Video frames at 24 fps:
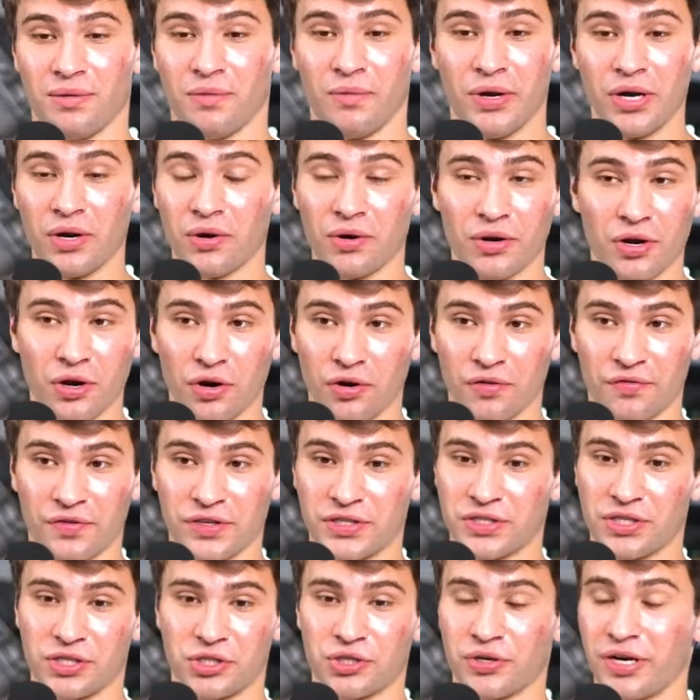we don't know if
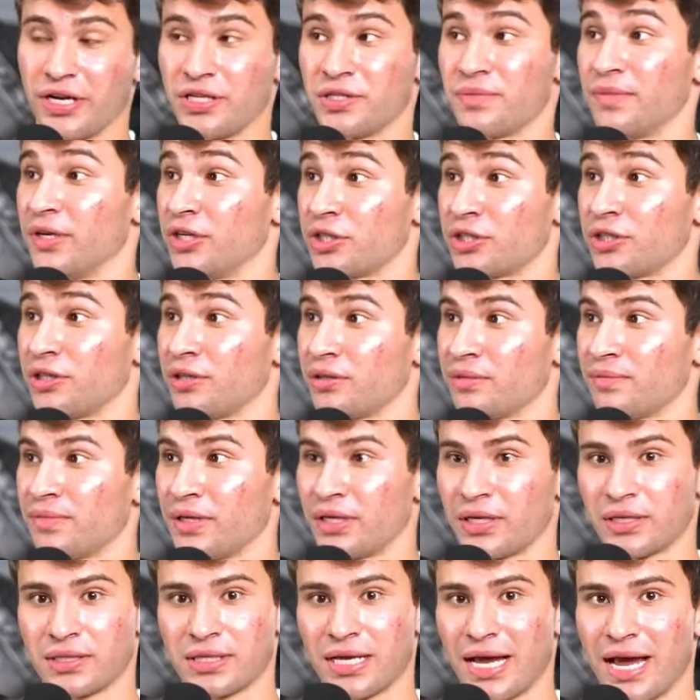it's the transmission
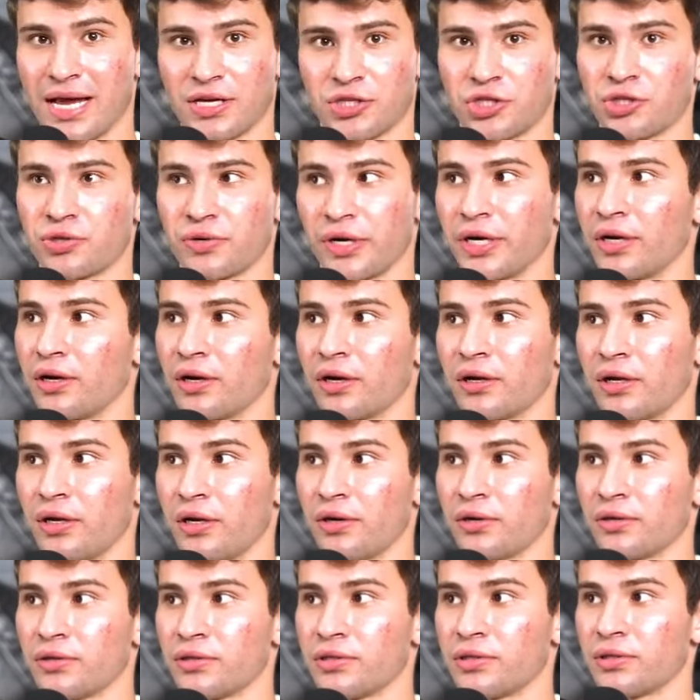because it has straight cut
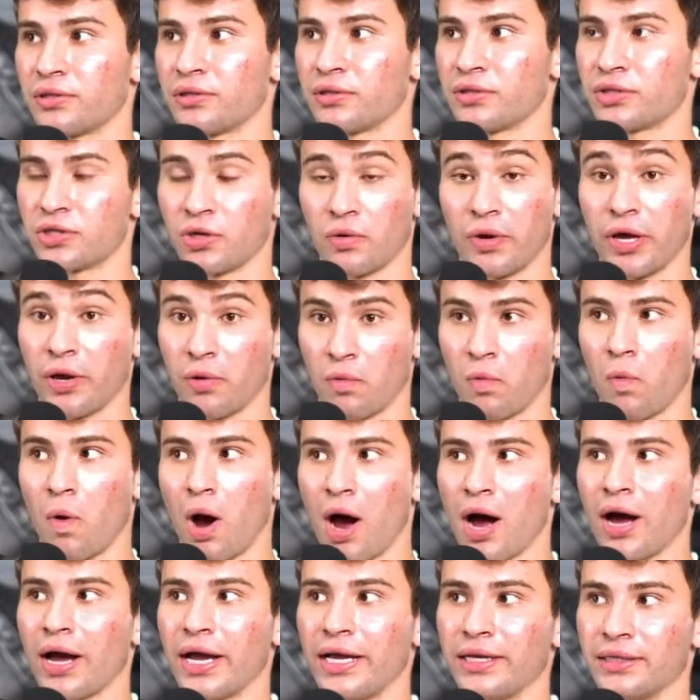gears. So it
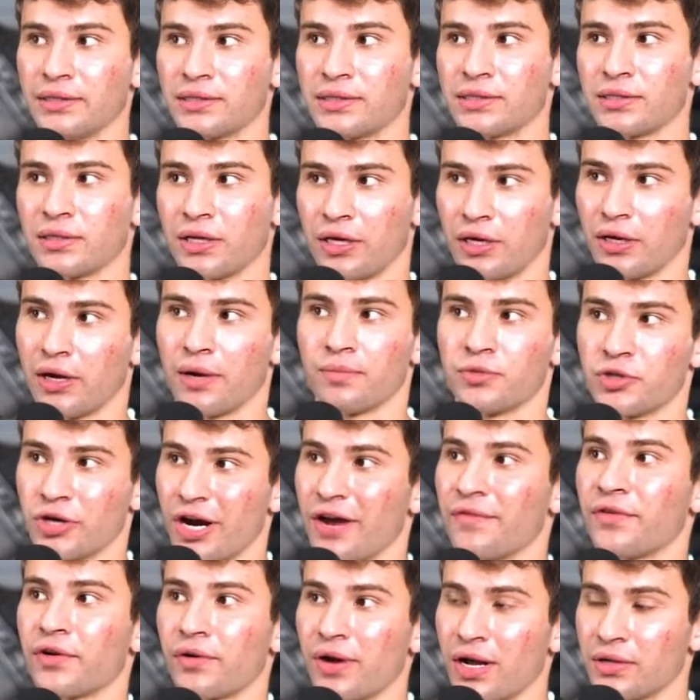winds. Like I'm
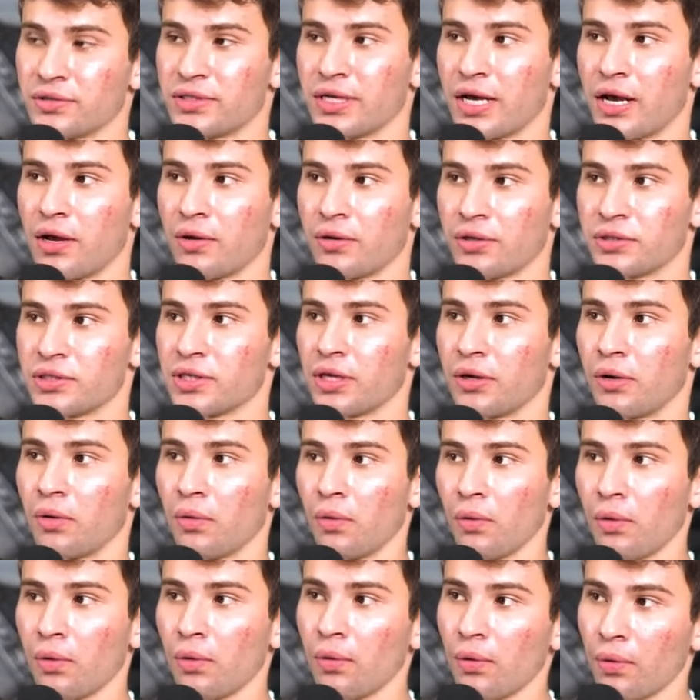driving around town, it's like
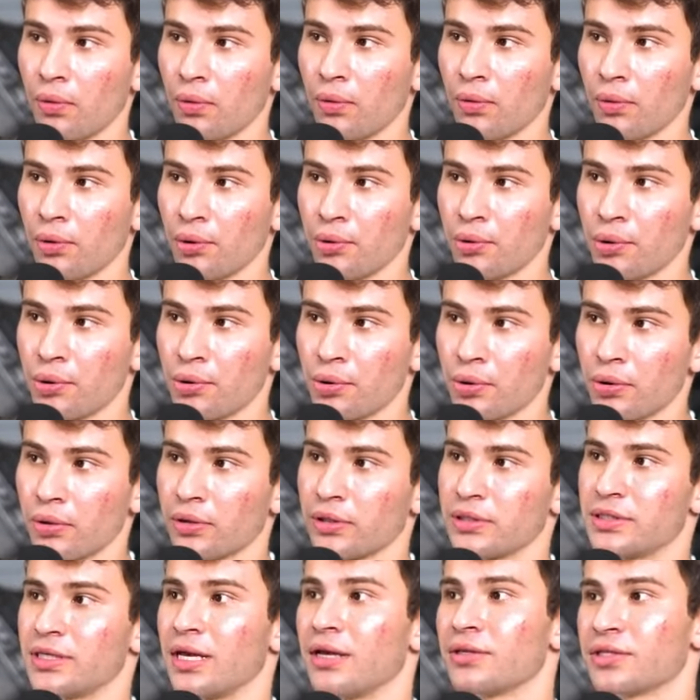
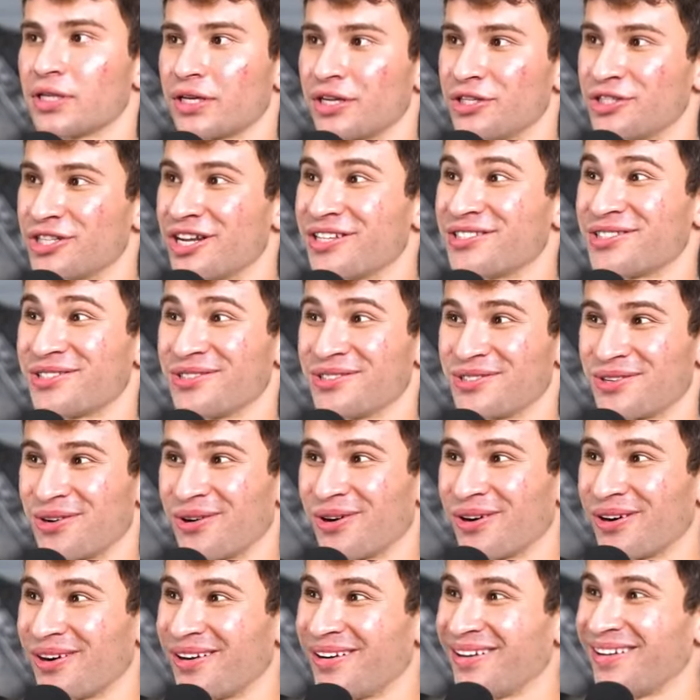it sounds like a Jetsons
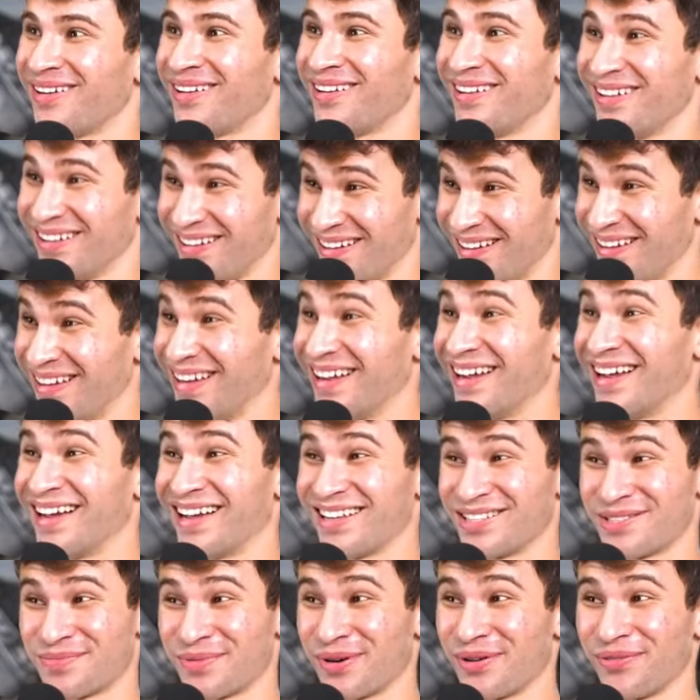car. What the fuck? Yeah,
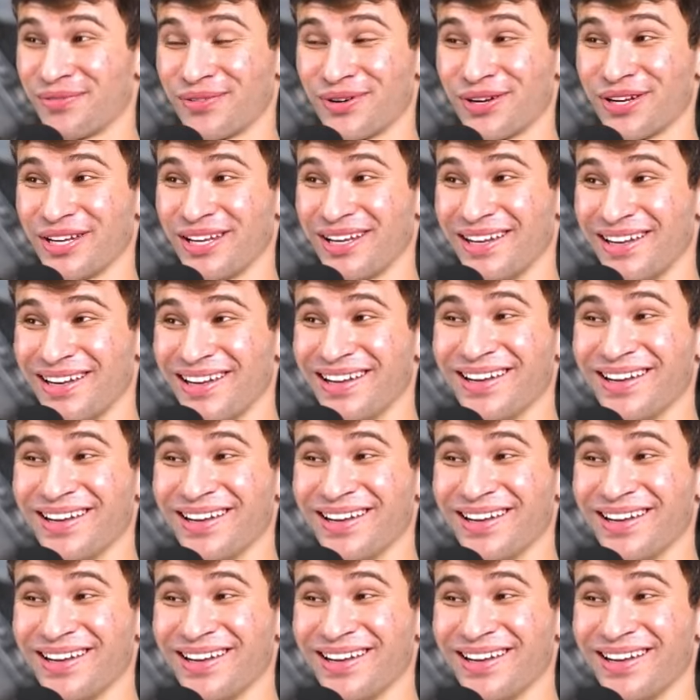it's pretty funny.